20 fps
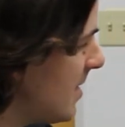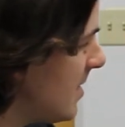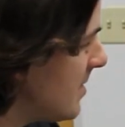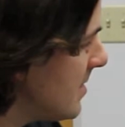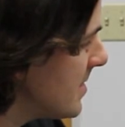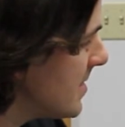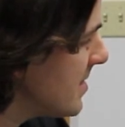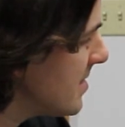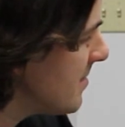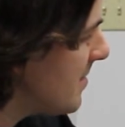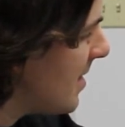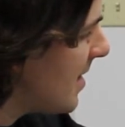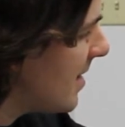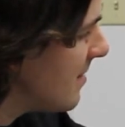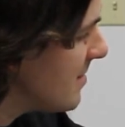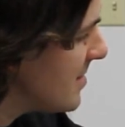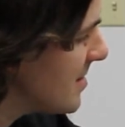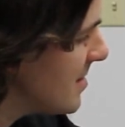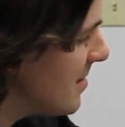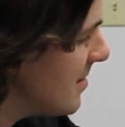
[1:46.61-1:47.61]
This little bar
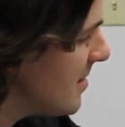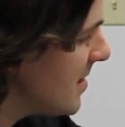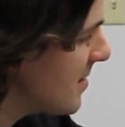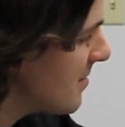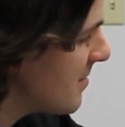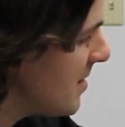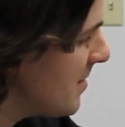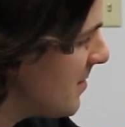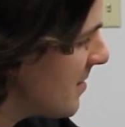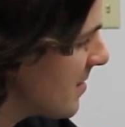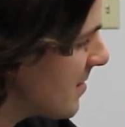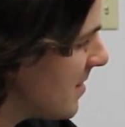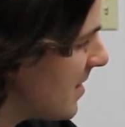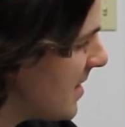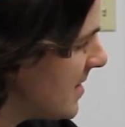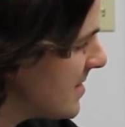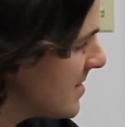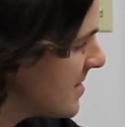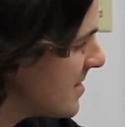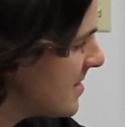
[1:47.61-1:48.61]
will slowly creep
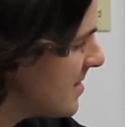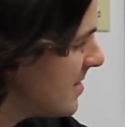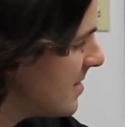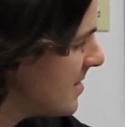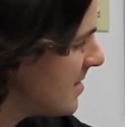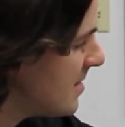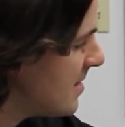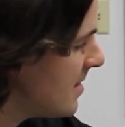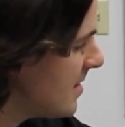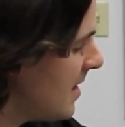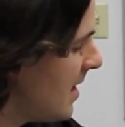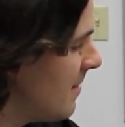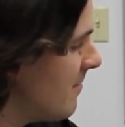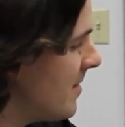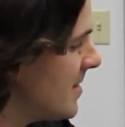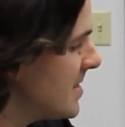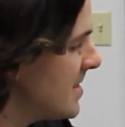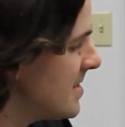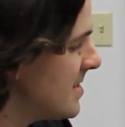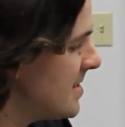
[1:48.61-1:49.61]
across, and
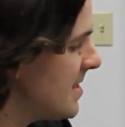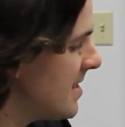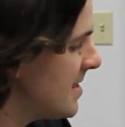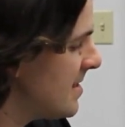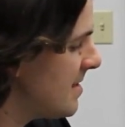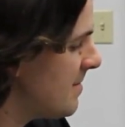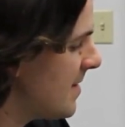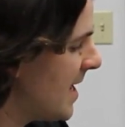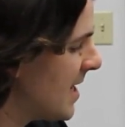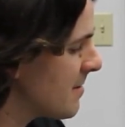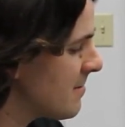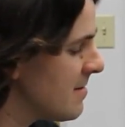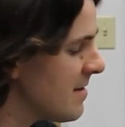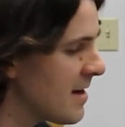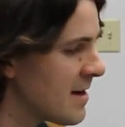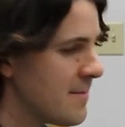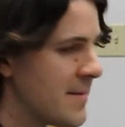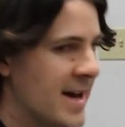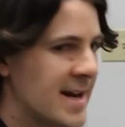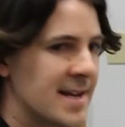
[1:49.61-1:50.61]
once it's done, the Mac will
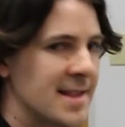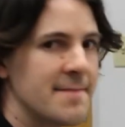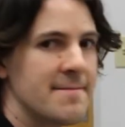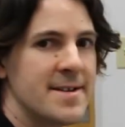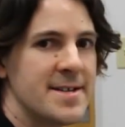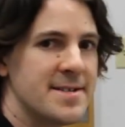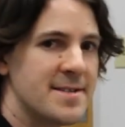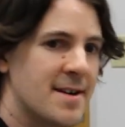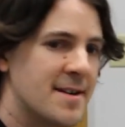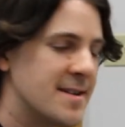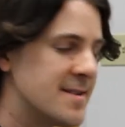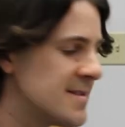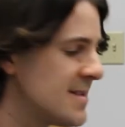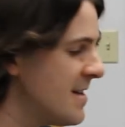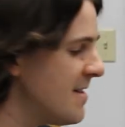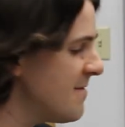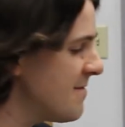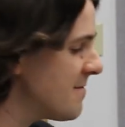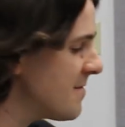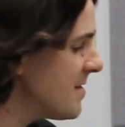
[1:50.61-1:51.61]
automatically restart
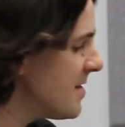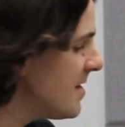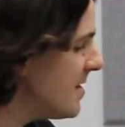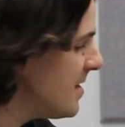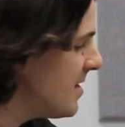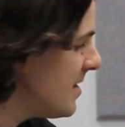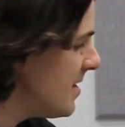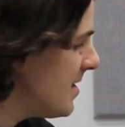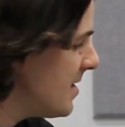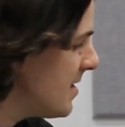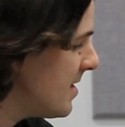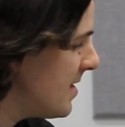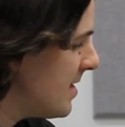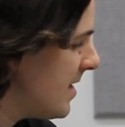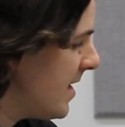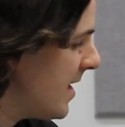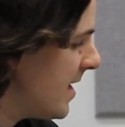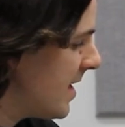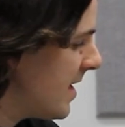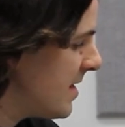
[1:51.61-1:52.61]
itself
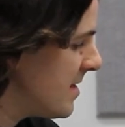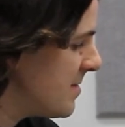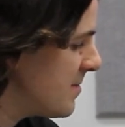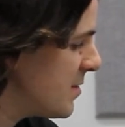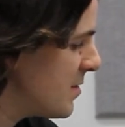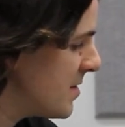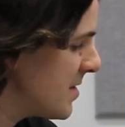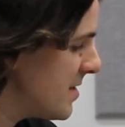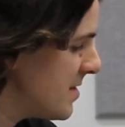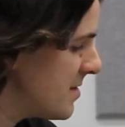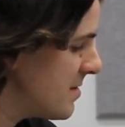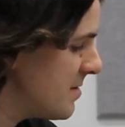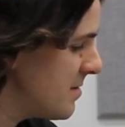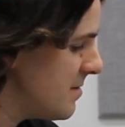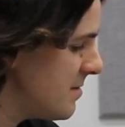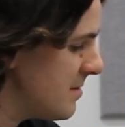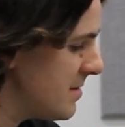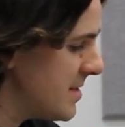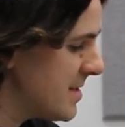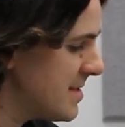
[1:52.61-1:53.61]
and boot
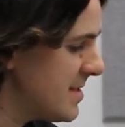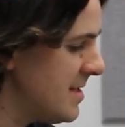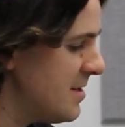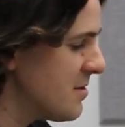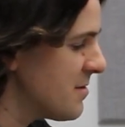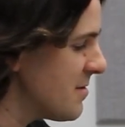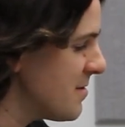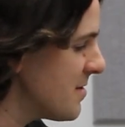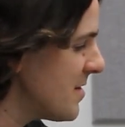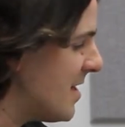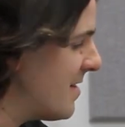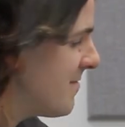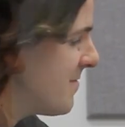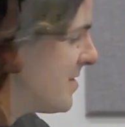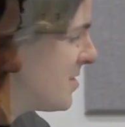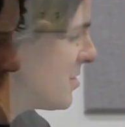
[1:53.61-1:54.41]
into its internal drive.